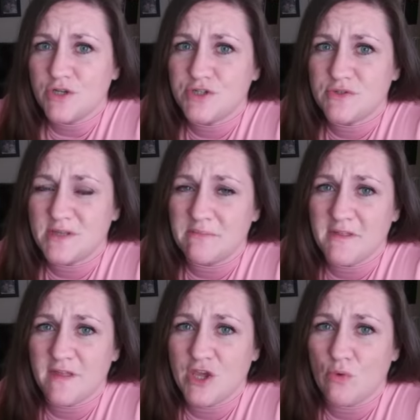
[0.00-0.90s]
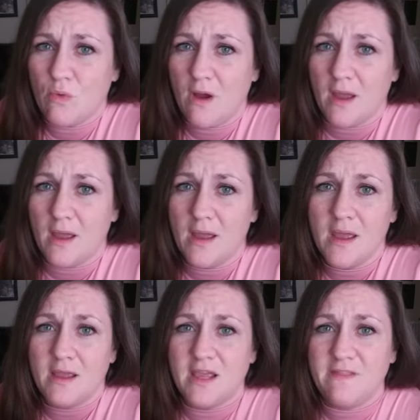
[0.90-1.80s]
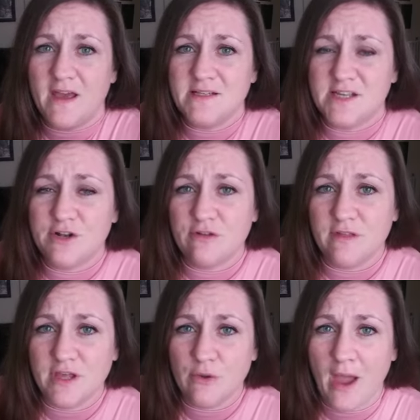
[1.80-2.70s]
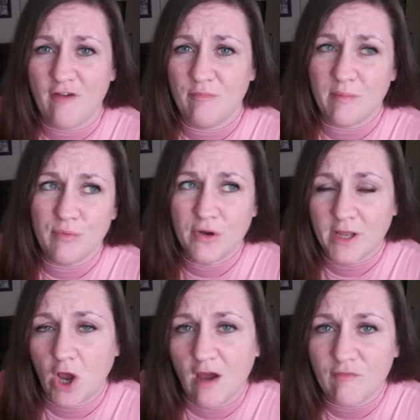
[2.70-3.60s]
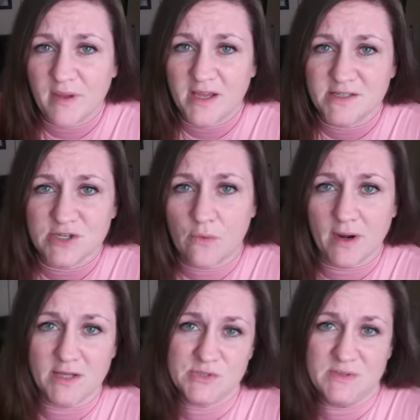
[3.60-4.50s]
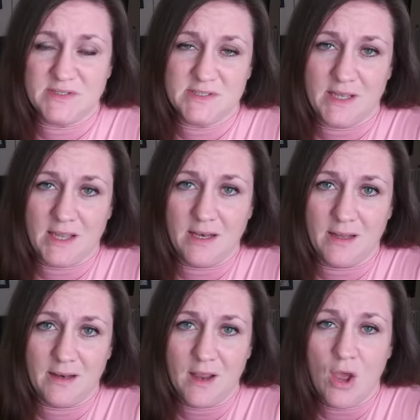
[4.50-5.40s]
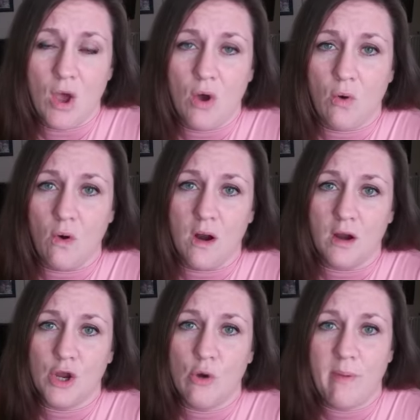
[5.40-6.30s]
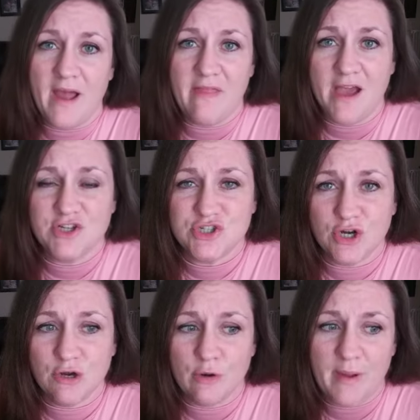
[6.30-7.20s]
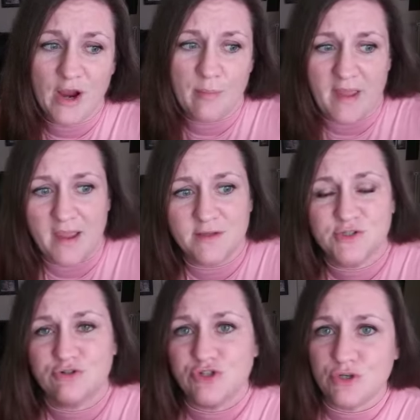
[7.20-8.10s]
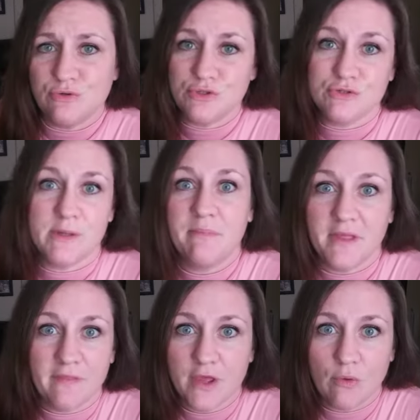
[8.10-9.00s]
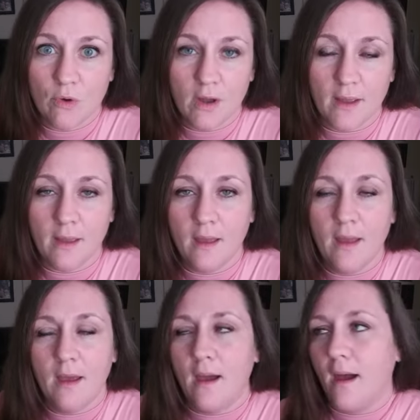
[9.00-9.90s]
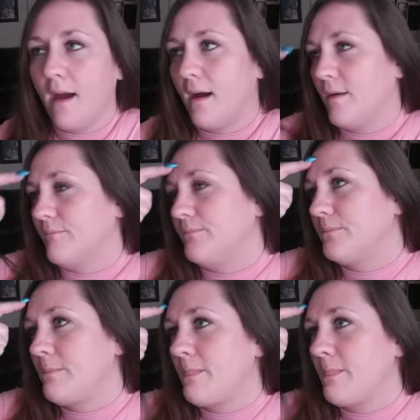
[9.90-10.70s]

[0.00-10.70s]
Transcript: do something that you want. Get that dinner that you have been putting off because no one else wants to eat it. Or go buy that shirt or pair of pants or shoes or something that you want. Um,